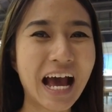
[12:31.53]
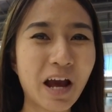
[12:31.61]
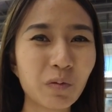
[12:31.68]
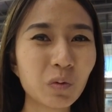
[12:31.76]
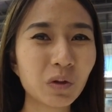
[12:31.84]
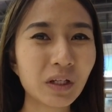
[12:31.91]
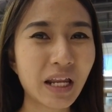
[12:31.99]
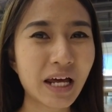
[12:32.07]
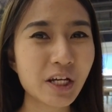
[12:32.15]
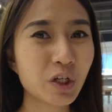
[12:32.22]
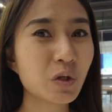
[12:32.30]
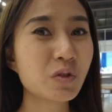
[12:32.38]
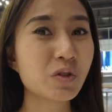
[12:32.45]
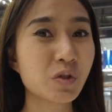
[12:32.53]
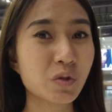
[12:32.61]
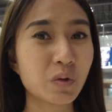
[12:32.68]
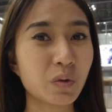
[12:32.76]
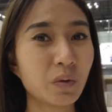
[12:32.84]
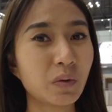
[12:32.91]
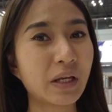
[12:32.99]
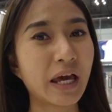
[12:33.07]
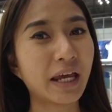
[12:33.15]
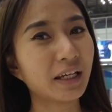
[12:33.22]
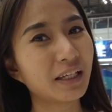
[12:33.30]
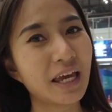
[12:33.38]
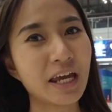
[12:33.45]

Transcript: I would like you to like